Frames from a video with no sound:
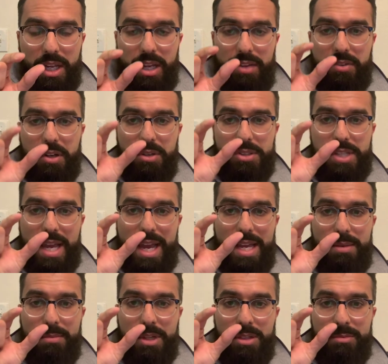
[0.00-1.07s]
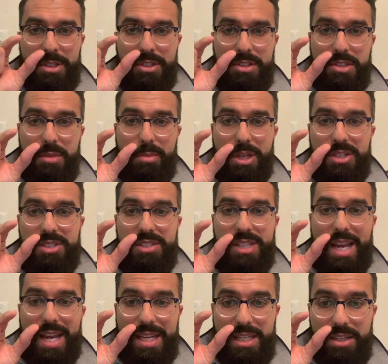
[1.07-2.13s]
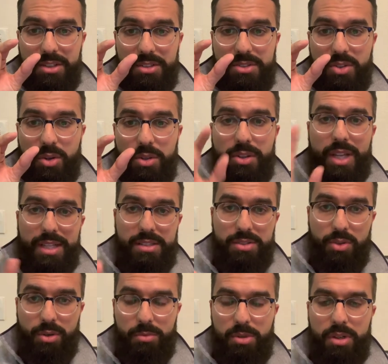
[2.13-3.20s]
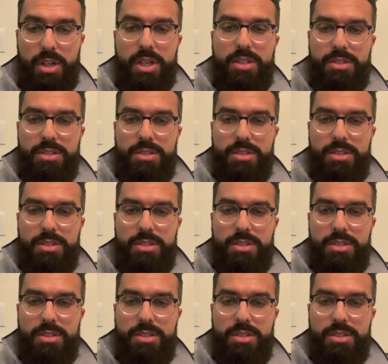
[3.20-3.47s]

If it goes to 8 millimeters and the patient's 80 years old, that's normal.